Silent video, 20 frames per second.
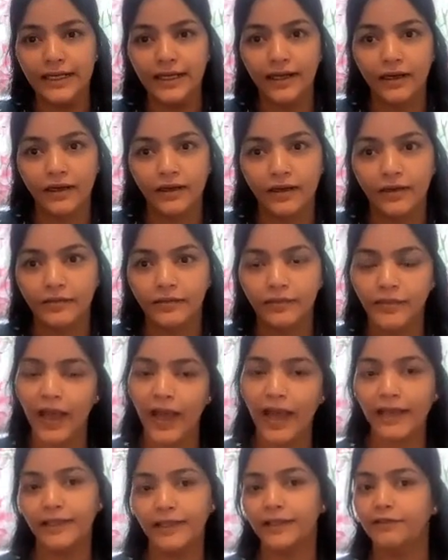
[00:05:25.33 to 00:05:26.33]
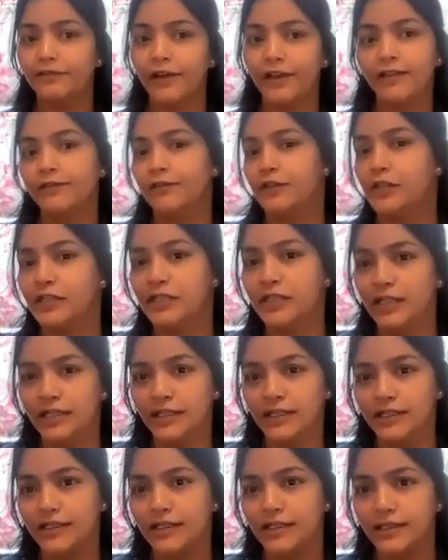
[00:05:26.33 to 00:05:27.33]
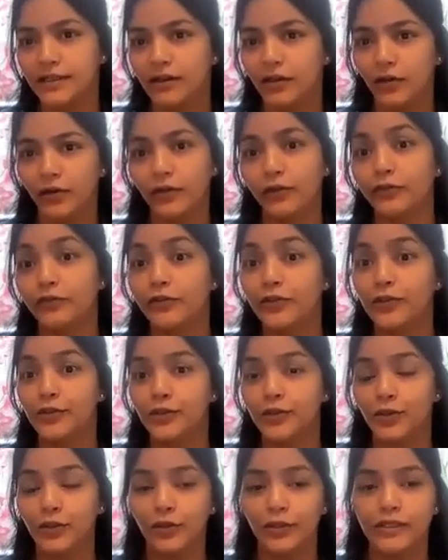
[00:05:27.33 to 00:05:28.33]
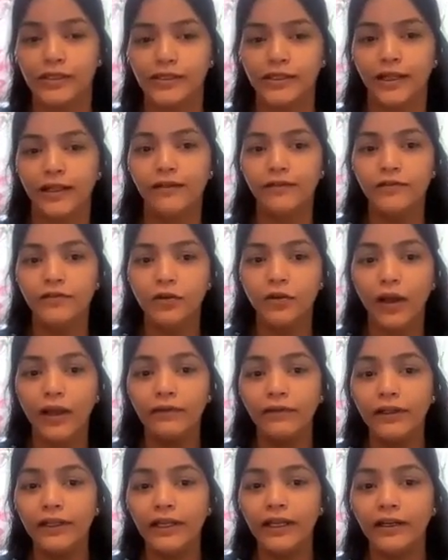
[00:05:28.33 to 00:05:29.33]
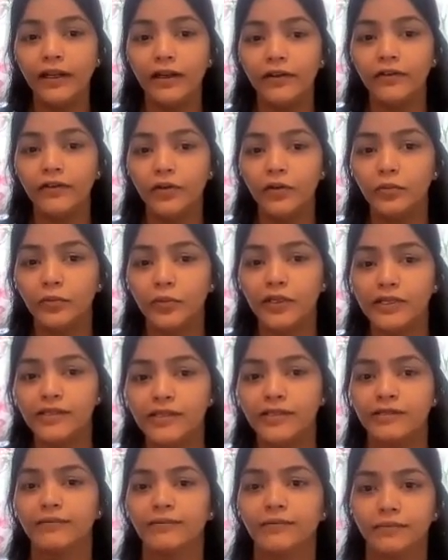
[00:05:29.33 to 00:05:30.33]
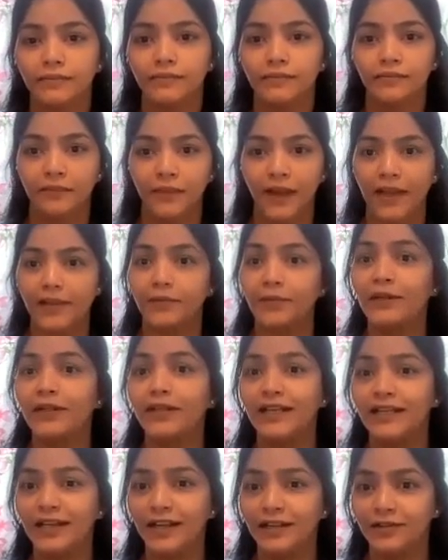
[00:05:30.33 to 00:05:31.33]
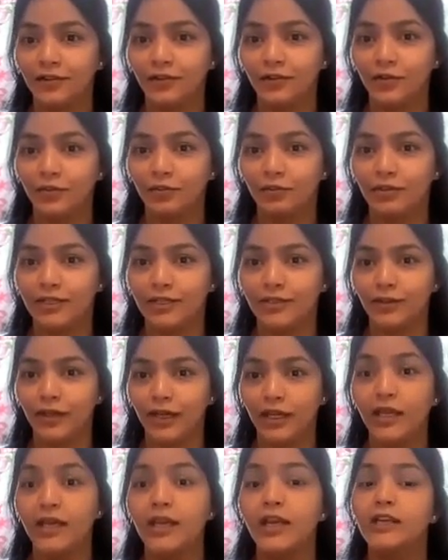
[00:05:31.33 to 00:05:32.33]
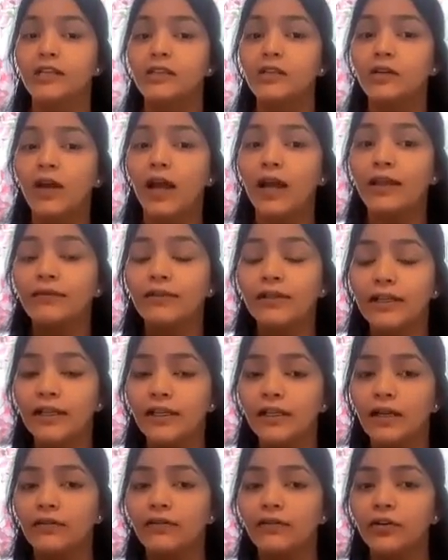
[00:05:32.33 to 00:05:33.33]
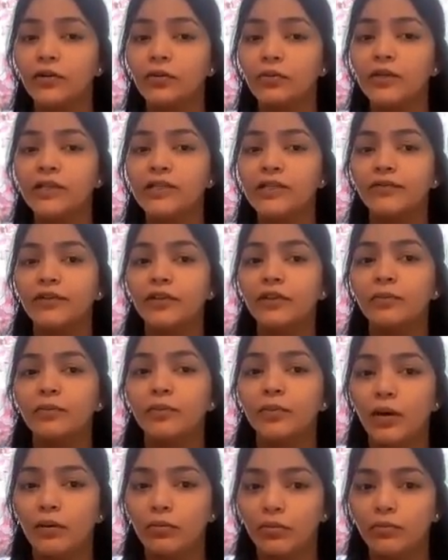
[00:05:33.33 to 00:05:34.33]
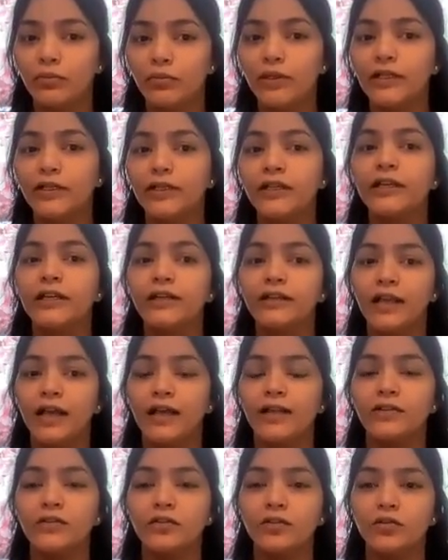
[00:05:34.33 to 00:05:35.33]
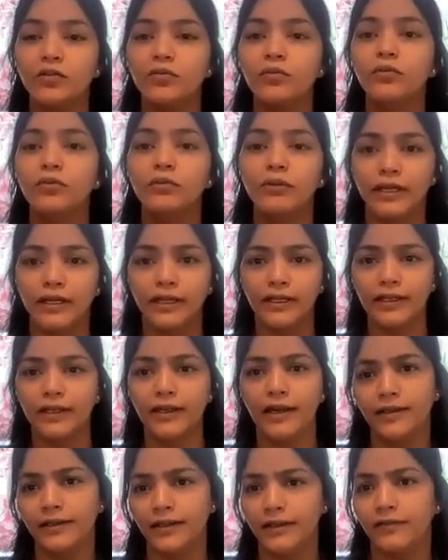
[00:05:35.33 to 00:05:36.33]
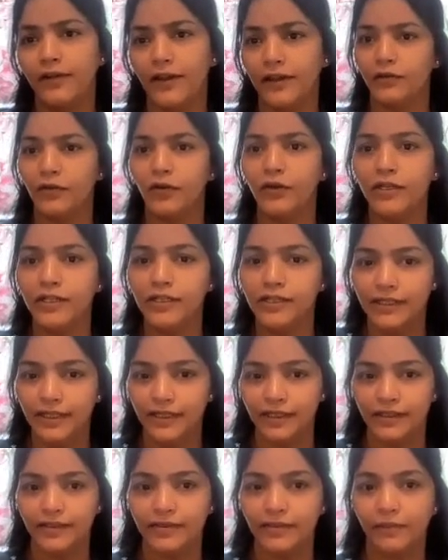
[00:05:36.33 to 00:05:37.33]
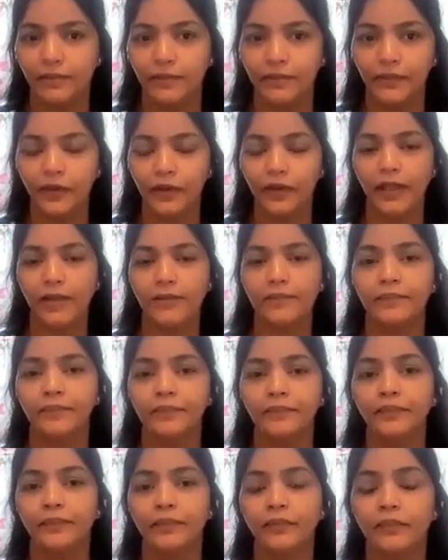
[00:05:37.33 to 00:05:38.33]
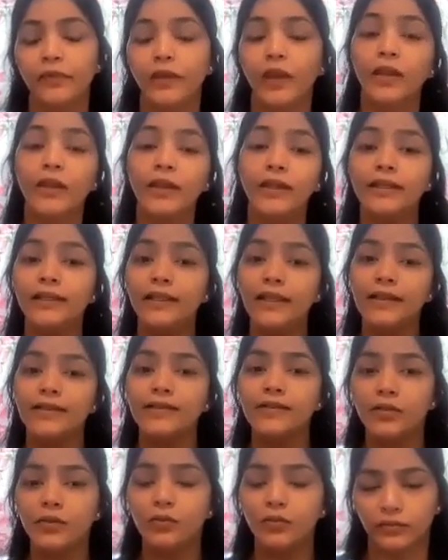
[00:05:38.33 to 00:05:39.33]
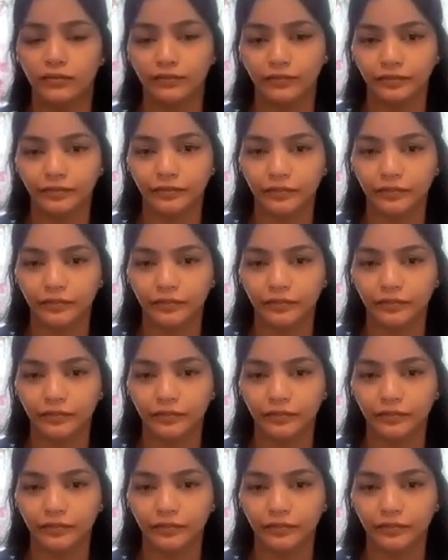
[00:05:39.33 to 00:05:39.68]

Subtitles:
either 5 or 6 on the first throw itself. So I will get 100 rupees. I will get 100 rupees, okay? So I will get 100 rupees with a probability attached to getting either 5 or 6, okay? In case two,